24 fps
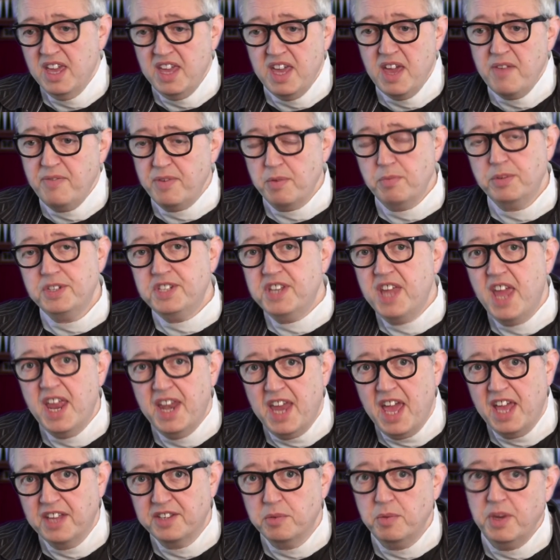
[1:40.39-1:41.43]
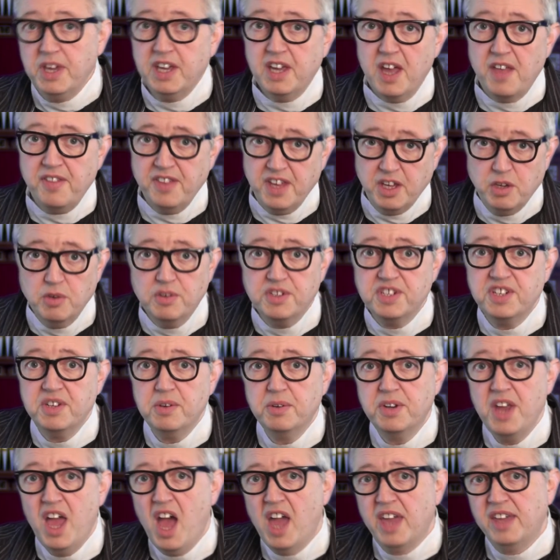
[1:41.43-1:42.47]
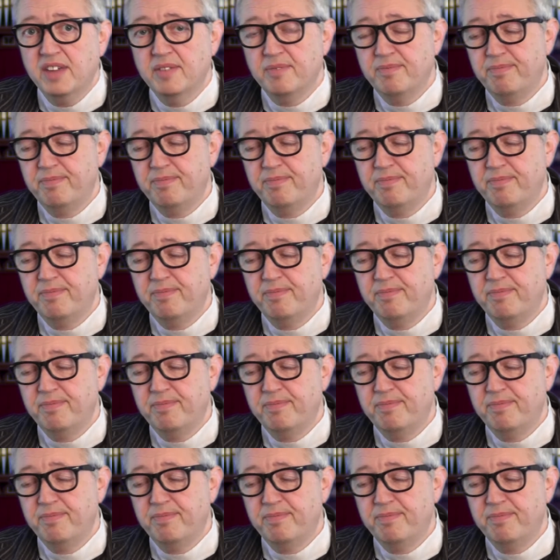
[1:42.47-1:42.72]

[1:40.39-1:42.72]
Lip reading: If it was 10 hours a week, I think you would still die.